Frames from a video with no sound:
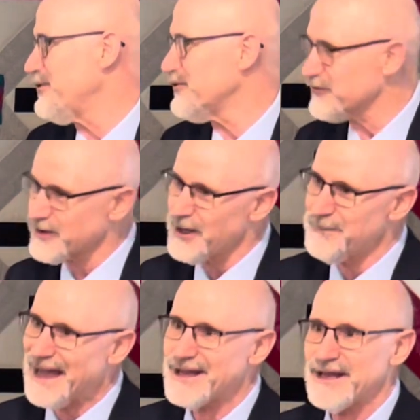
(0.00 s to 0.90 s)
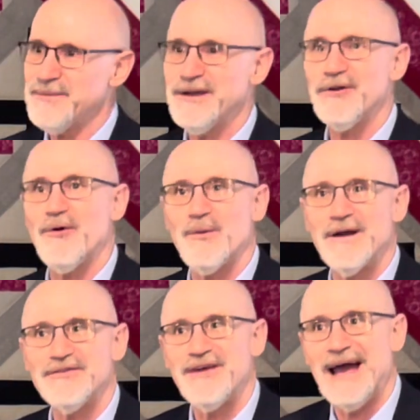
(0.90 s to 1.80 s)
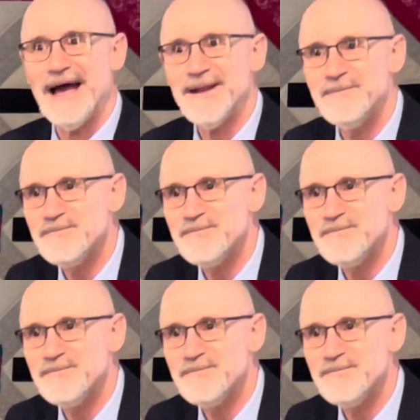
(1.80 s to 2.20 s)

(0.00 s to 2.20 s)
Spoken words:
you do. So come back and let me know where it's at.